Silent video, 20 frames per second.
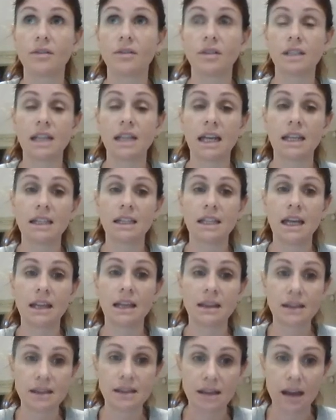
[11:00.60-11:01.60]
I've got 10
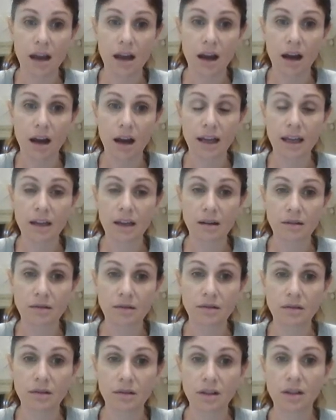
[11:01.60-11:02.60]
tenths, I can
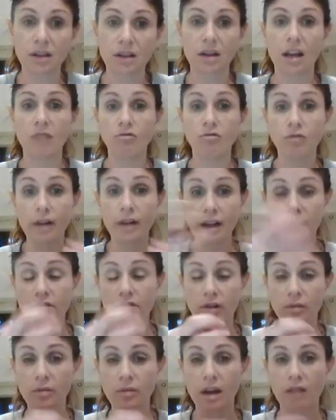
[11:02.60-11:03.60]

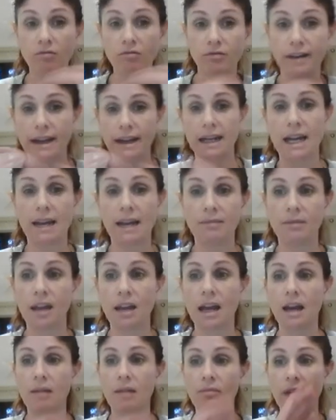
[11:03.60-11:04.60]
regroup that, rename
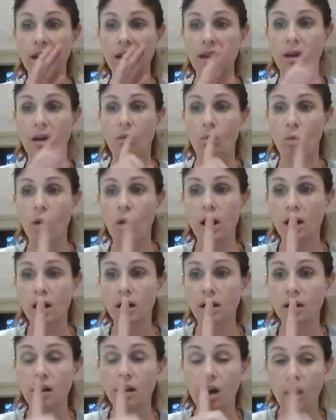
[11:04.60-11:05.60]
that, and make that
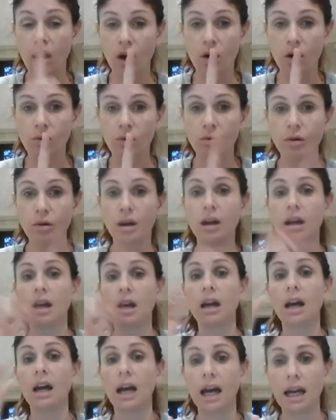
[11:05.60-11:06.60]
one whole.
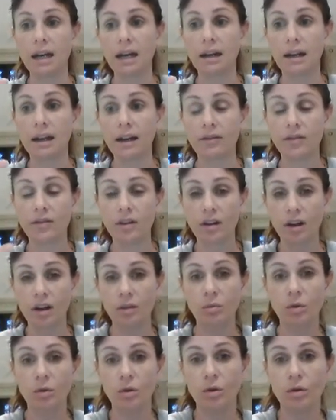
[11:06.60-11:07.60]
And I have
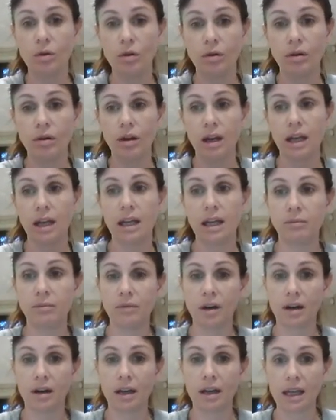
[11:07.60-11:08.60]
no more in
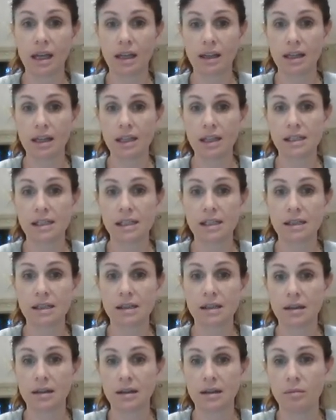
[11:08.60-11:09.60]
this
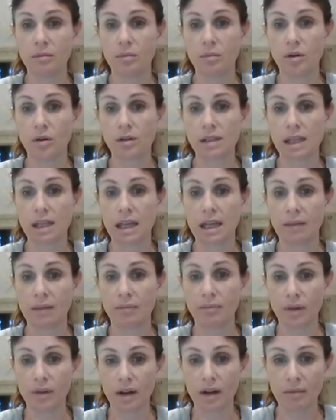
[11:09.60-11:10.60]
box here,
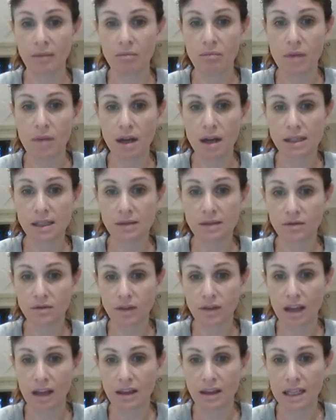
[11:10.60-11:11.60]
but I mustn't
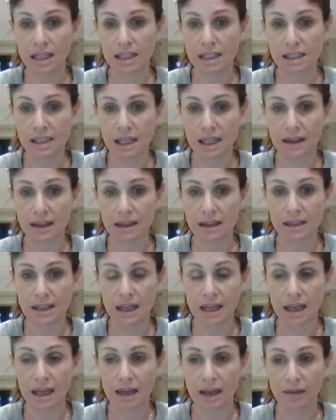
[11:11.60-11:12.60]
forget these tenths
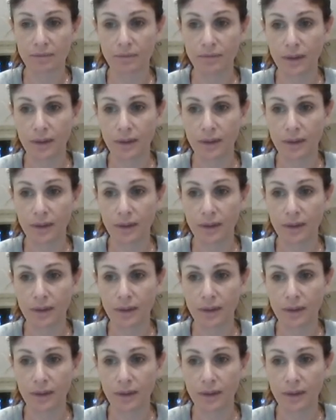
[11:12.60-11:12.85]
here.